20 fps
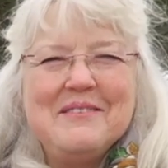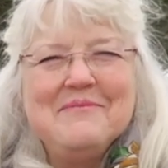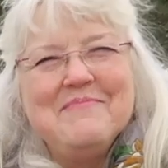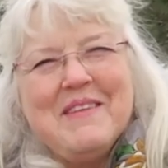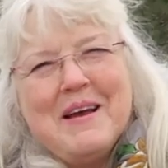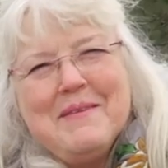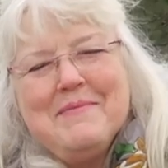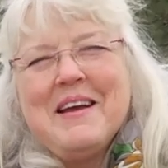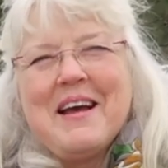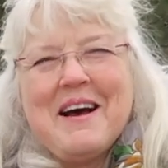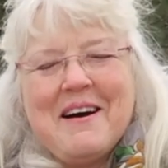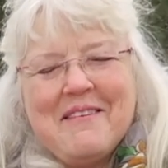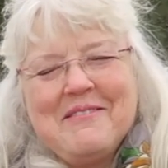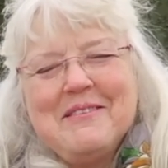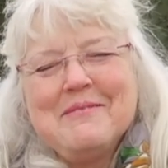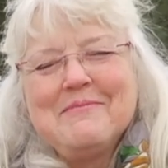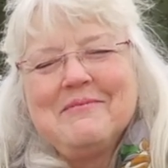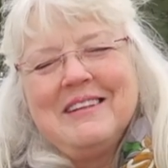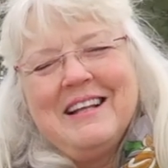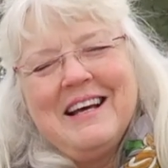maybe have
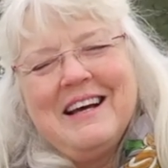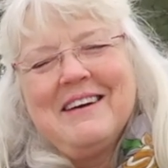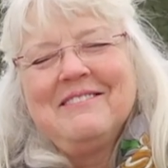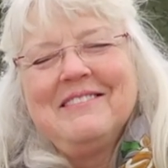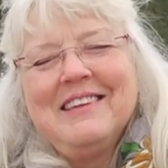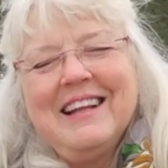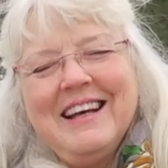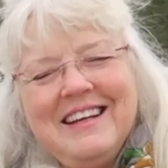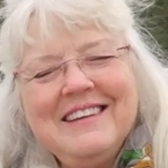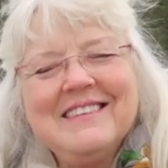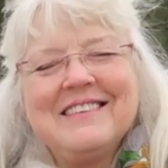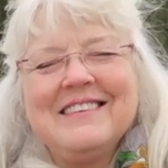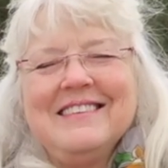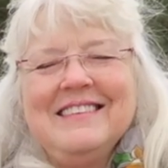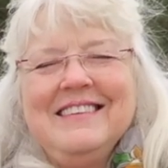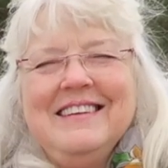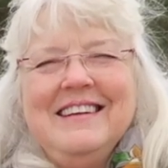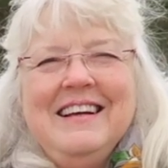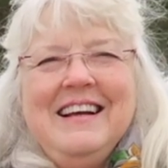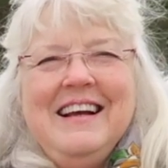them lamb
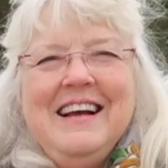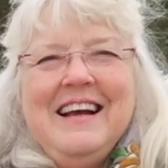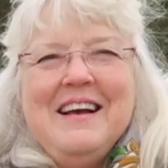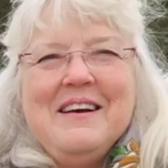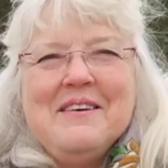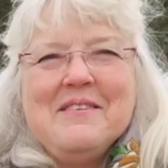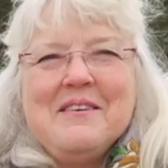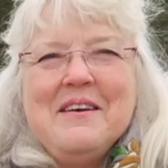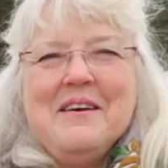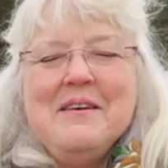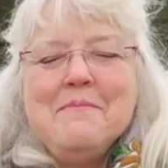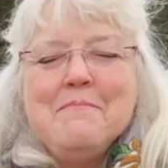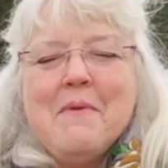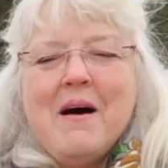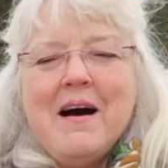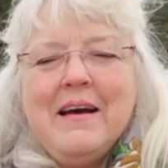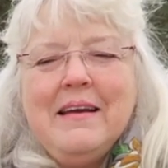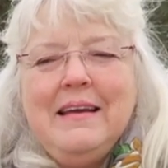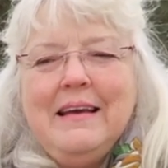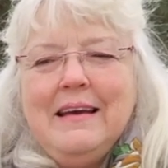later. In
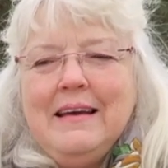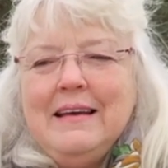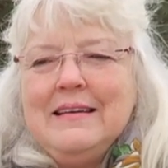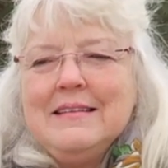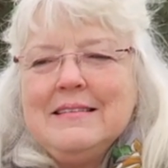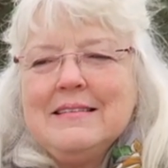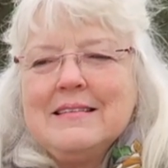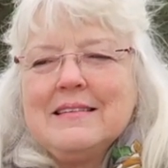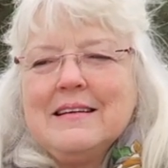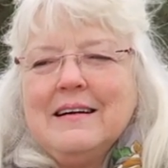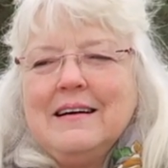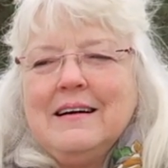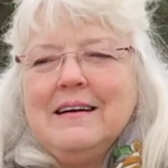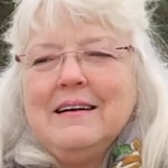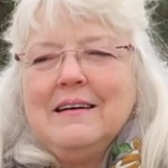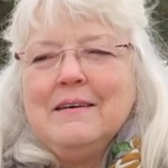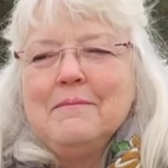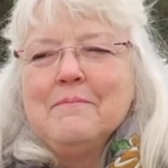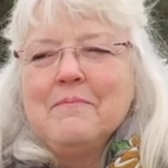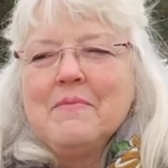my case,
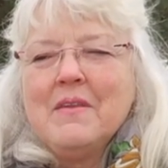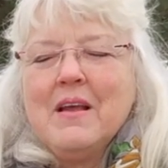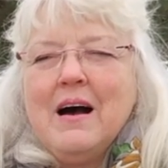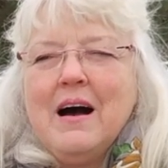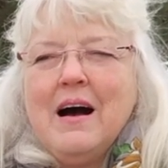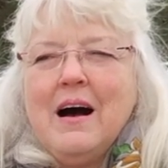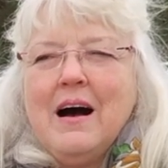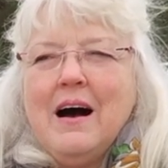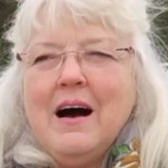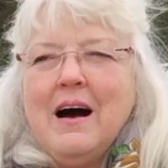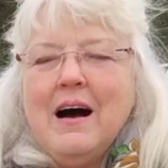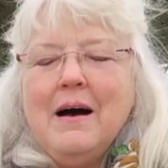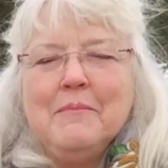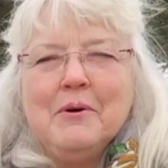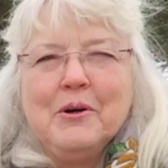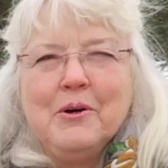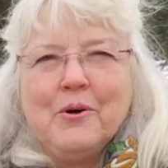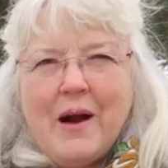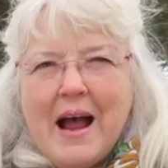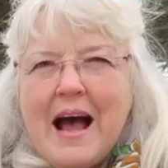um,
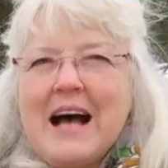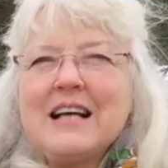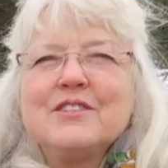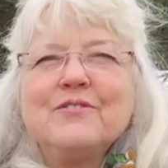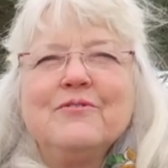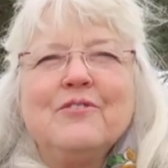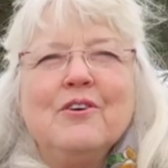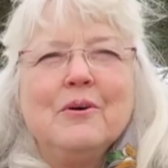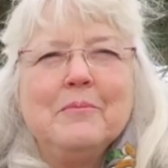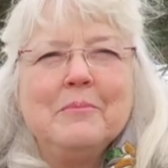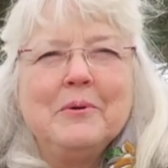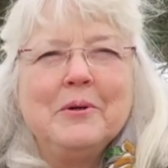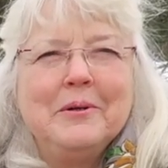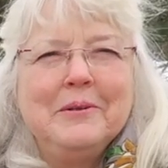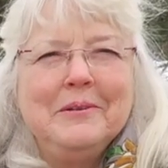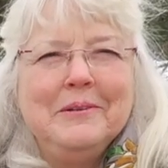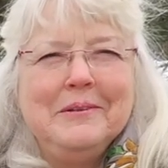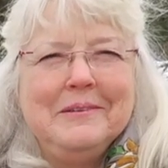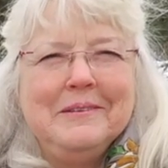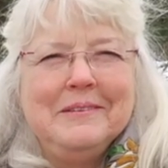I'm a grass farmer.
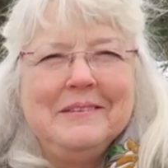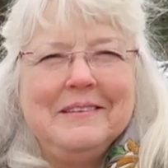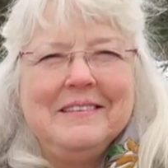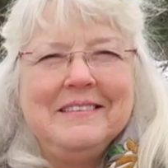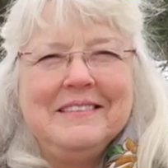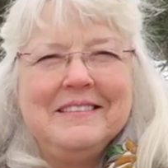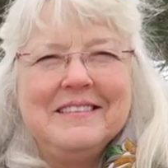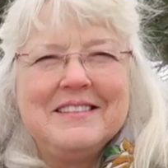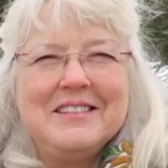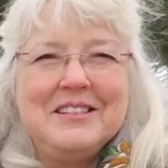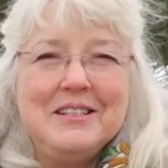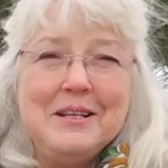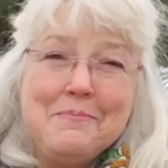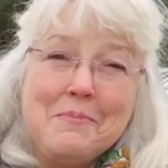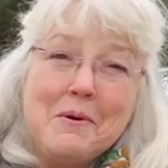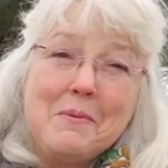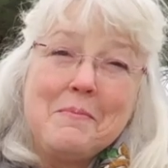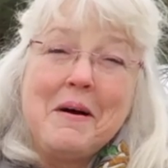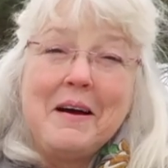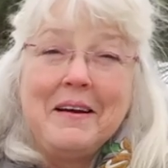The
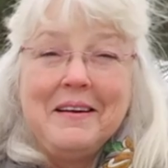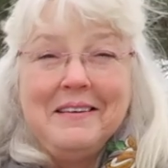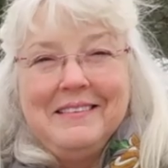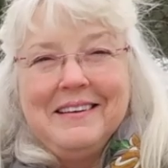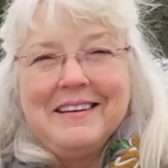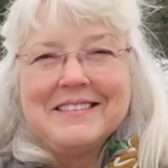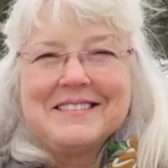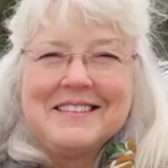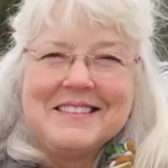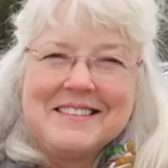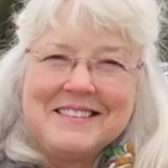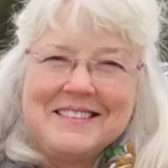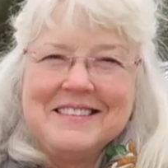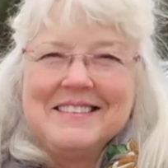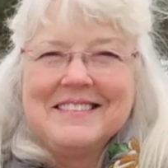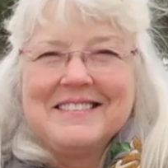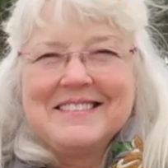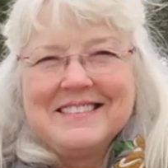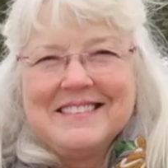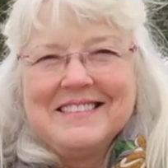sheep are my
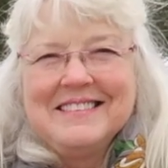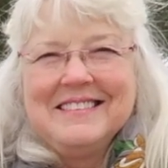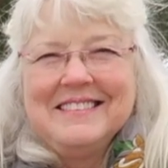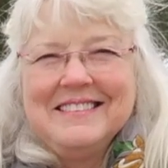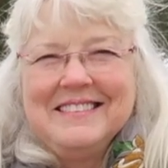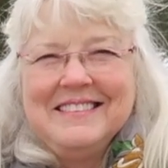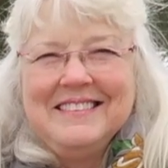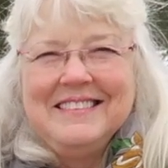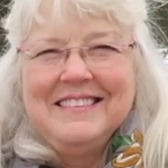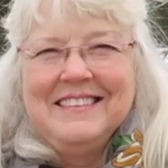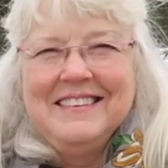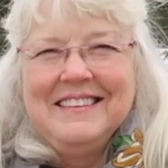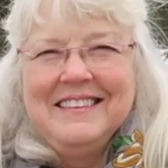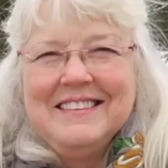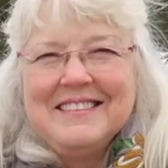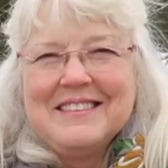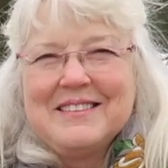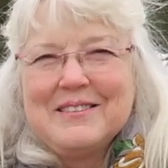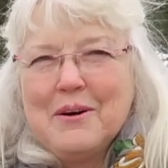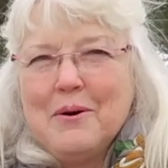assistants.
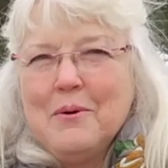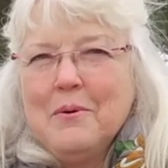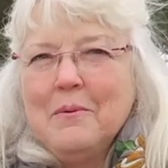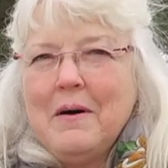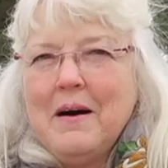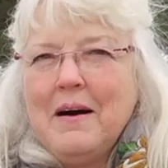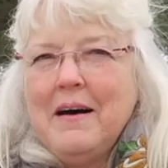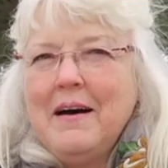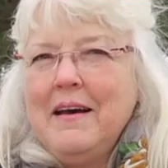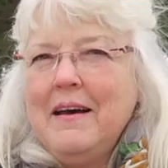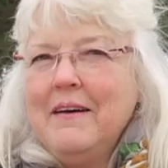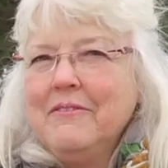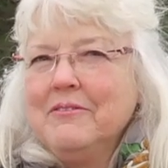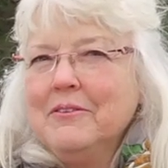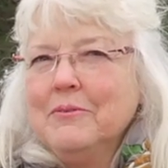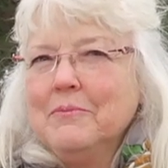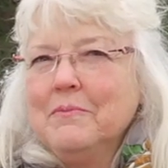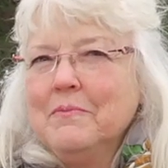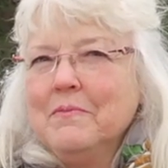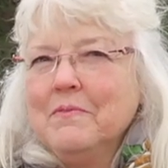So I have to